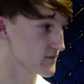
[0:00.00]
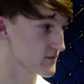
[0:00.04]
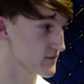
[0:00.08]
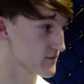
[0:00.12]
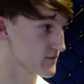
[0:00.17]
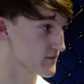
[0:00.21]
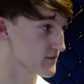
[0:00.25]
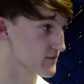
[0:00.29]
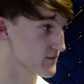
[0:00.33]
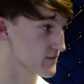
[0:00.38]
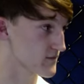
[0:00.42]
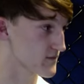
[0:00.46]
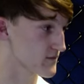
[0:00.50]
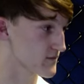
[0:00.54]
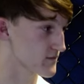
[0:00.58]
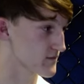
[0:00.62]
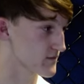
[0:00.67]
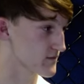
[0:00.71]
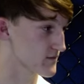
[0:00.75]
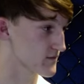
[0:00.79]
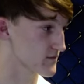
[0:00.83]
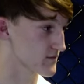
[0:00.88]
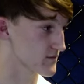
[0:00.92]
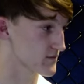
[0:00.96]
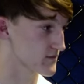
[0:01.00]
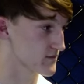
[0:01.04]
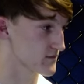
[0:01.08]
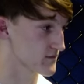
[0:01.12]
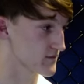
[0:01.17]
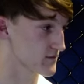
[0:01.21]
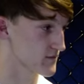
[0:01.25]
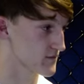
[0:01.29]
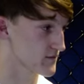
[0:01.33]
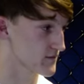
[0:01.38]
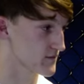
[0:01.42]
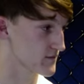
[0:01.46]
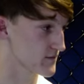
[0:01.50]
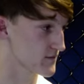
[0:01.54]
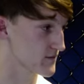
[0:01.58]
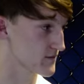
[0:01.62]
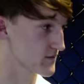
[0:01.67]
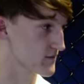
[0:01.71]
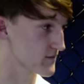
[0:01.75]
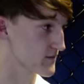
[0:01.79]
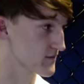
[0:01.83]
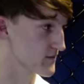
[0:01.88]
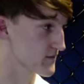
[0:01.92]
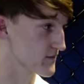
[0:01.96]

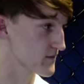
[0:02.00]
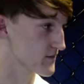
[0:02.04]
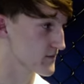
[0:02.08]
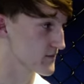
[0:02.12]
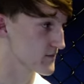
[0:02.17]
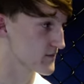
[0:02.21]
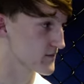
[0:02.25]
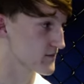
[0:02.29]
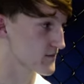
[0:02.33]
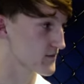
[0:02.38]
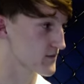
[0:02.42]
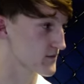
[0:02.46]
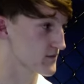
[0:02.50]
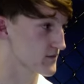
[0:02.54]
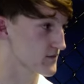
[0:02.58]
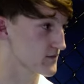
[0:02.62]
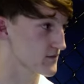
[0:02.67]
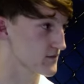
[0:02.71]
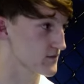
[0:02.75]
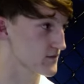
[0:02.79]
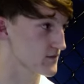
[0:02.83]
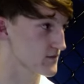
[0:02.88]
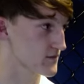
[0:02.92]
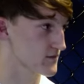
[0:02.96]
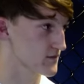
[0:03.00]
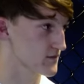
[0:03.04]
This person isn't speaking.